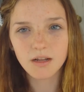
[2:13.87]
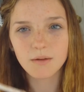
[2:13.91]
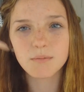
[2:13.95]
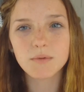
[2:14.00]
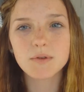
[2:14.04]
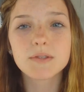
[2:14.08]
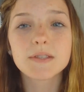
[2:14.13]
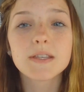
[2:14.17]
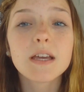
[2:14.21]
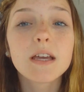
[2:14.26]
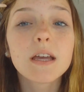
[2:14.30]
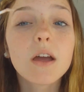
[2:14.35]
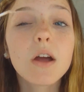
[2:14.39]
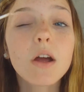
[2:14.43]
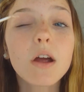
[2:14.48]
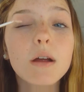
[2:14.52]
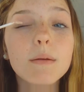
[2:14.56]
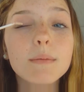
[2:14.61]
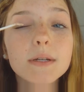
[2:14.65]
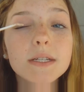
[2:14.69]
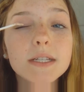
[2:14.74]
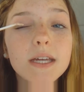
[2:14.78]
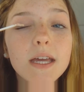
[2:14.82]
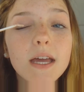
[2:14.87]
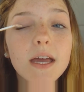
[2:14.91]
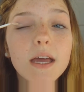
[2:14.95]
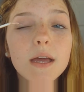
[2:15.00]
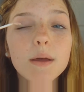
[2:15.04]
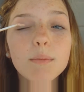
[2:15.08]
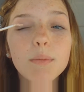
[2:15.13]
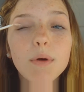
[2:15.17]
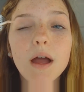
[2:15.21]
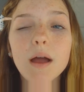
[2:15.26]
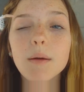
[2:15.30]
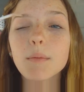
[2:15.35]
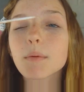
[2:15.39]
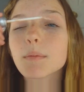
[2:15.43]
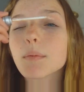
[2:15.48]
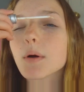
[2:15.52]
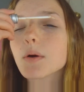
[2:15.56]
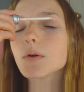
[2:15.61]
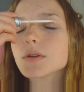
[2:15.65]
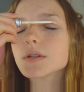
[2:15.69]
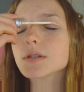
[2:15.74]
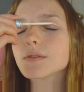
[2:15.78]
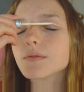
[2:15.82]
and I'm using Urban Decay Primer
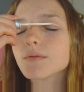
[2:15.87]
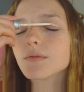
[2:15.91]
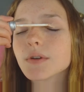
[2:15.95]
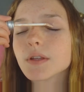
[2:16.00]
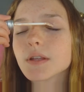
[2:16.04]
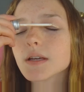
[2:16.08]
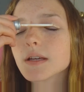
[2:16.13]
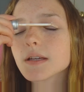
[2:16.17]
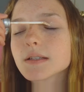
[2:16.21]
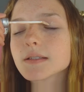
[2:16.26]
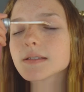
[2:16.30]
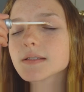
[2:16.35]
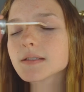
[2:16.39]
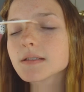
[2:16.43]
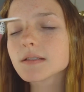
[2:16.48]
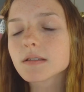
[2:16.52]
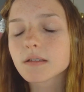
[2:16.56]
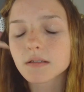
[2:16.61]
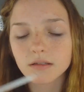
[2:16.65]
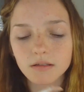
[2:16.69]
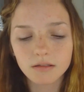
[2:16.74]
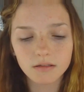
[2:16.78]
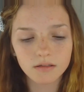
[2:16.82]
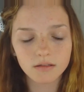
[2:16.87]
Potion for this.